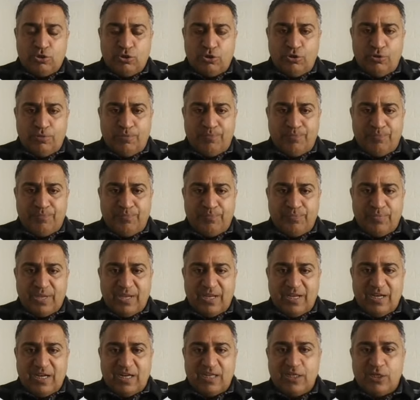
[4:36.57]
So,
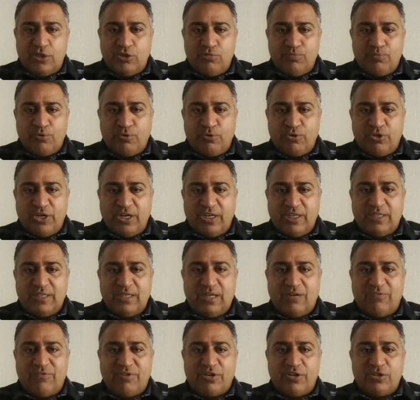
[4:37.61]
in order to protect
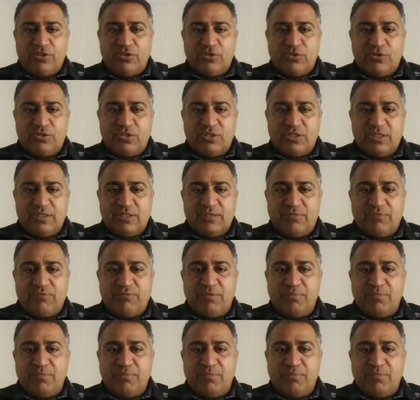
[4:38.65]
our resources,